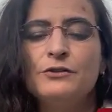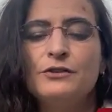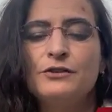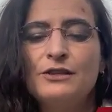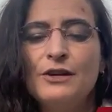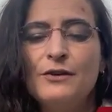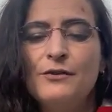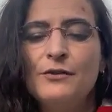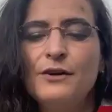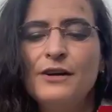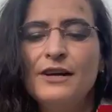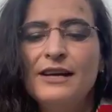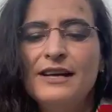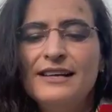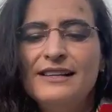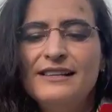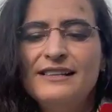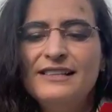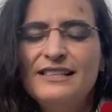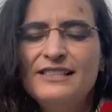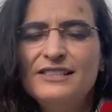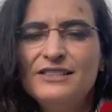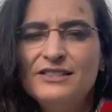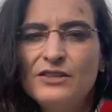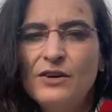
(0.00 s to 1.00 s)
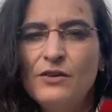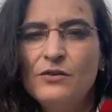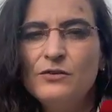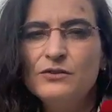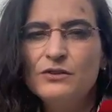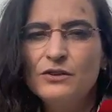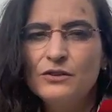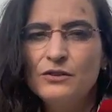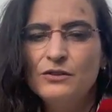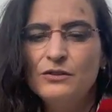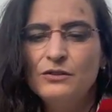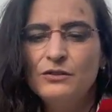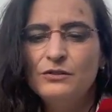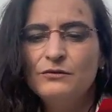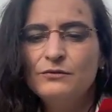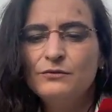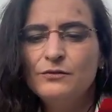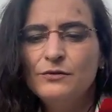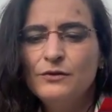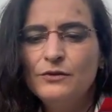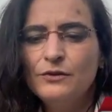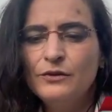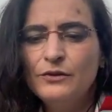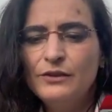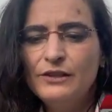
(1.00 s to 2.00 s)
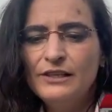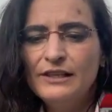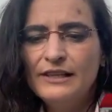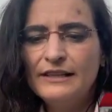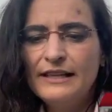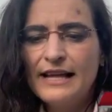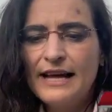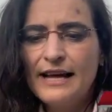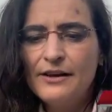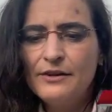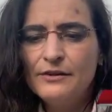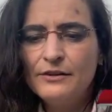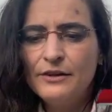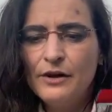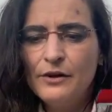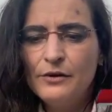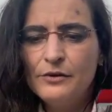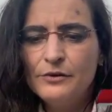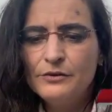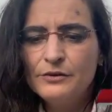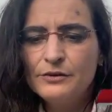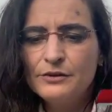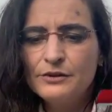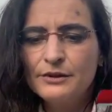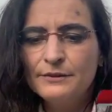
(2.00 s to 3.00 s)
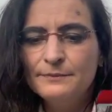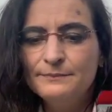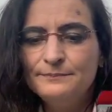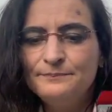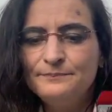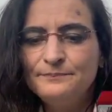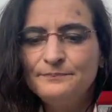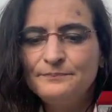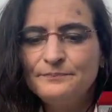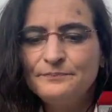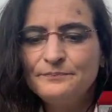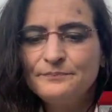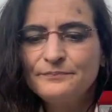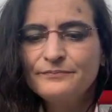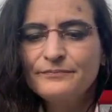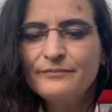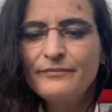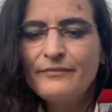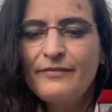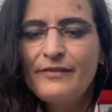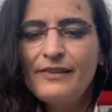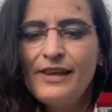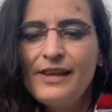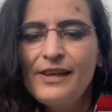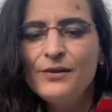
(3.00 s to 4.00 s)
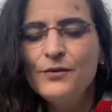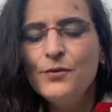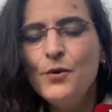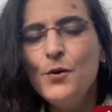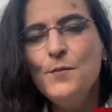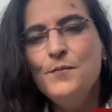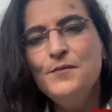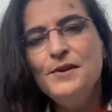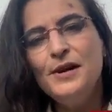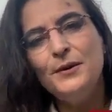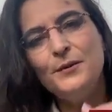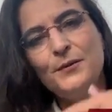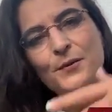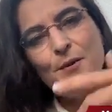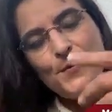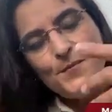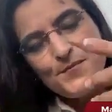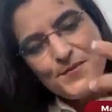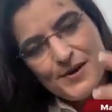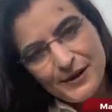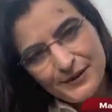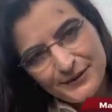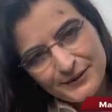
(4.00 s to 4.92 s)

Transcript: So these songs are good for learning those. Kom nou